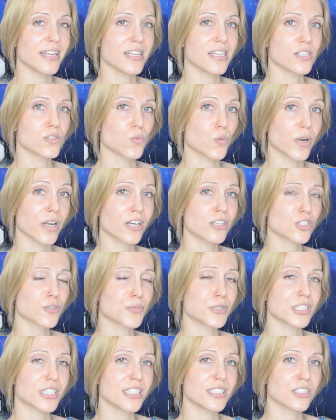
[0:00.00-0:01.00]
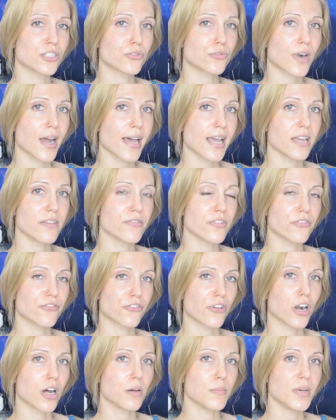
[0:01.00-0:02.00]
is 100% derived
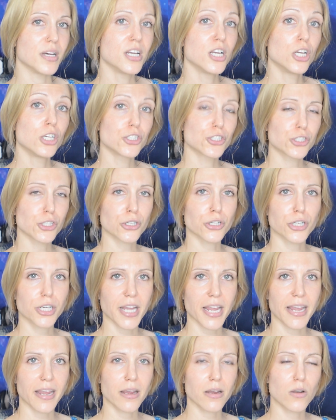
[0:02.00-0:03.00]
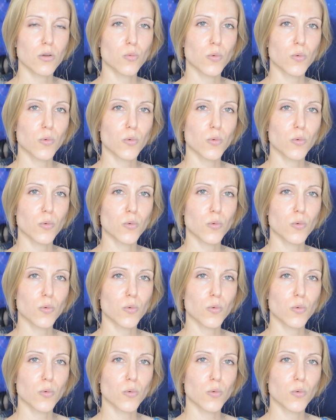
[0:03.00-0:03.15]
from sugarcane,